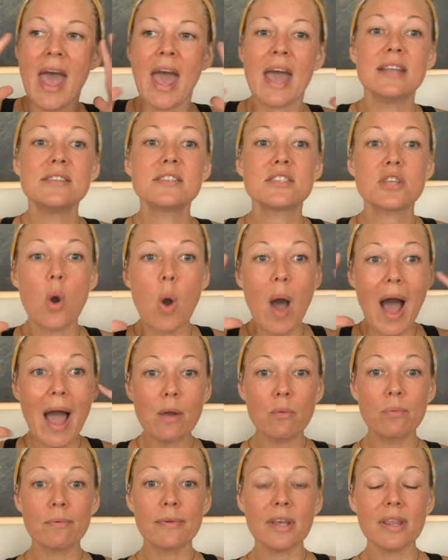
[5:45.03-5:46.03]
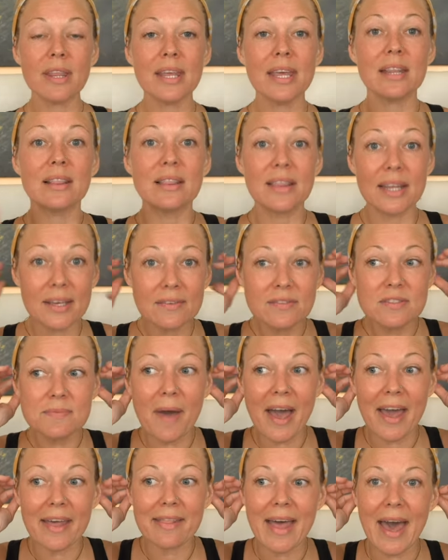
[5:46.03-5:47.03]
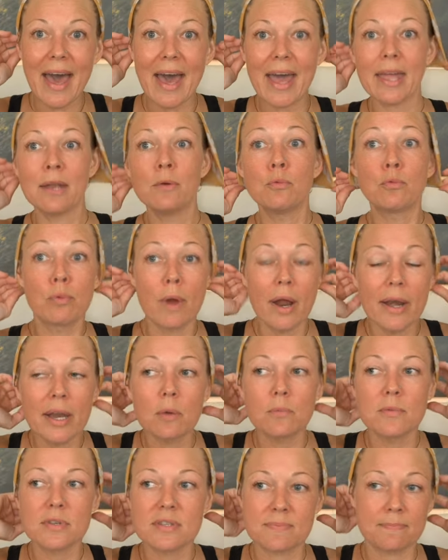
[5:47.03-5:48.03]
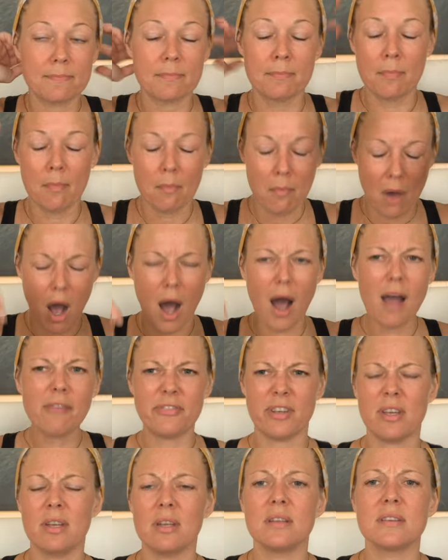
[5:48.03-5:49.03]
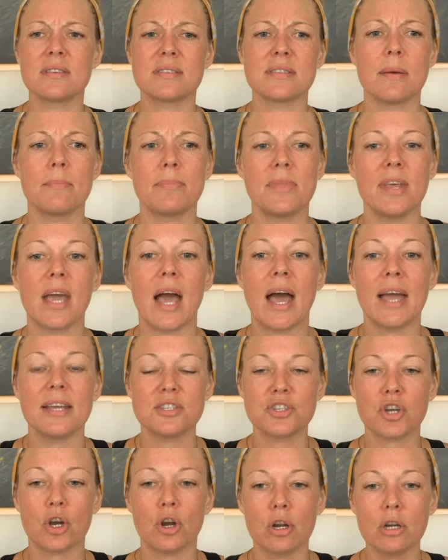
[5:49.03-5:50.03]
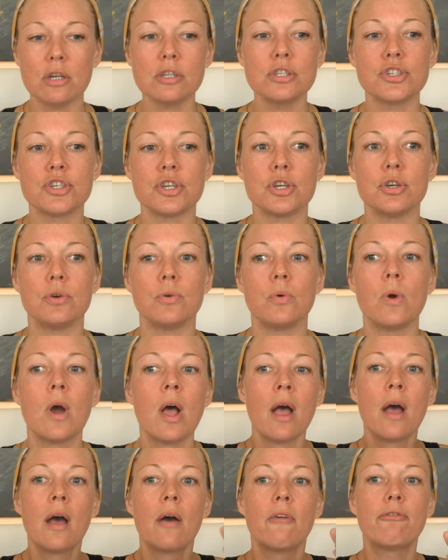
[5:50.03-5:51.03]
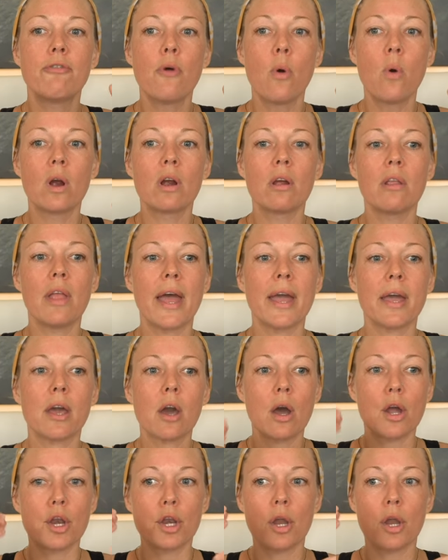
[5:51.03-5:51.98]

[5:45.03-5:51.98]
And so I really had lived by that, and running was often something I turn to for, like,